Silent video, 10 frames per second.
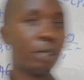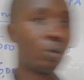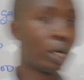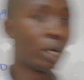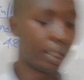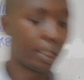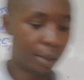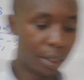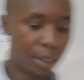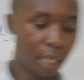to
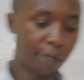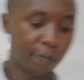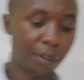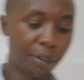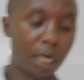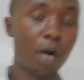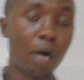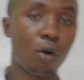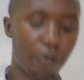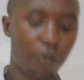get that figure
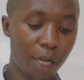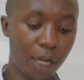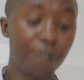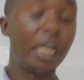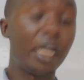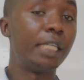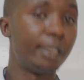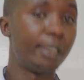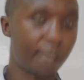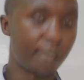of
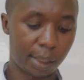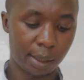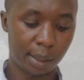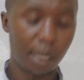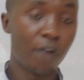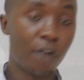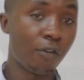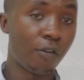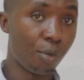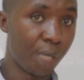586
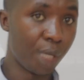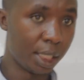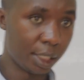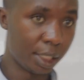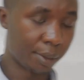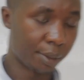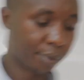for building.